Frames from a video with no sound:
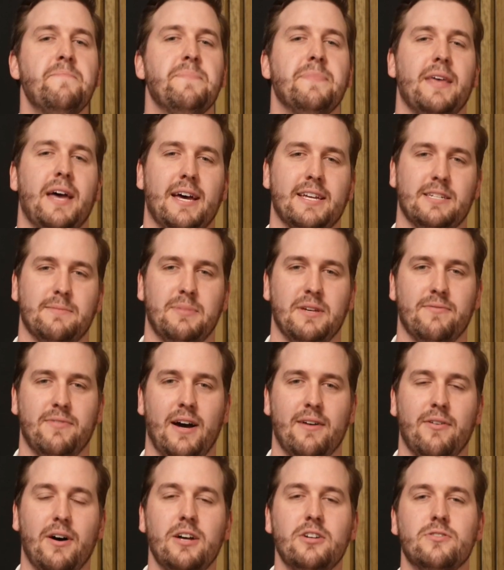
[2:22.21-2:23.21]
The S&P
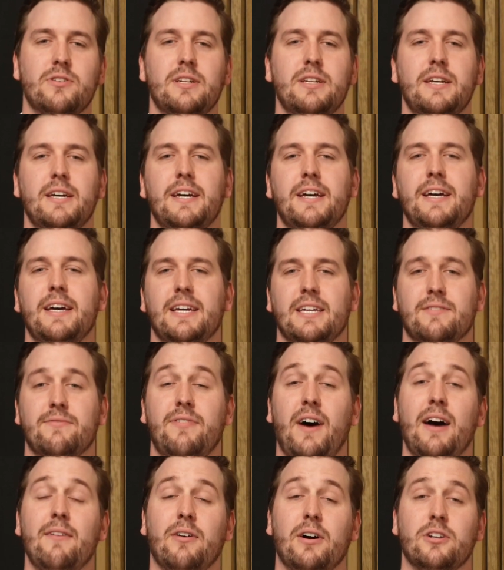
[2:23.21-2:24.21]
500 is
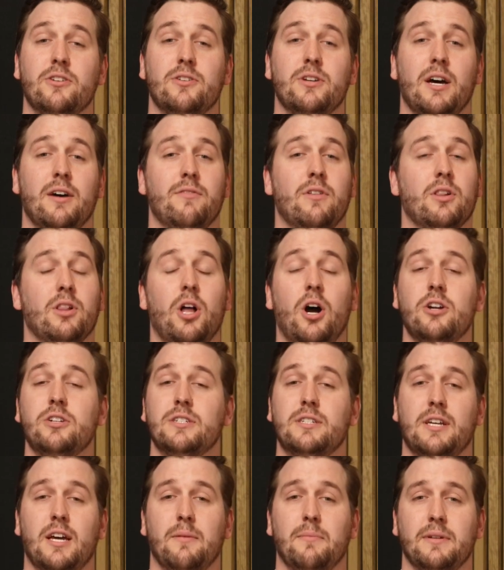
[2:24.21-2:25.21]
500 of the
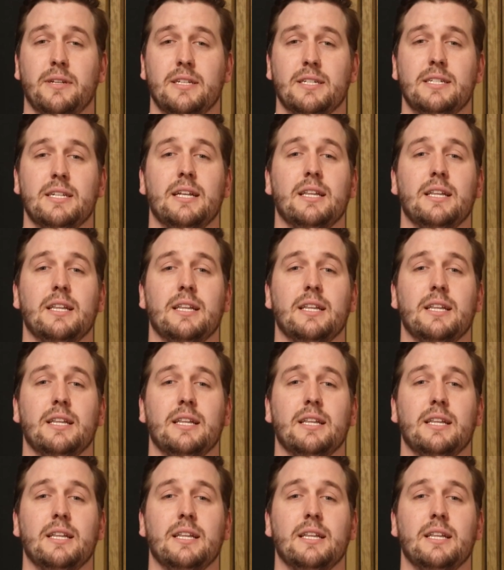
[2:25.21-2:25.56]
largest companies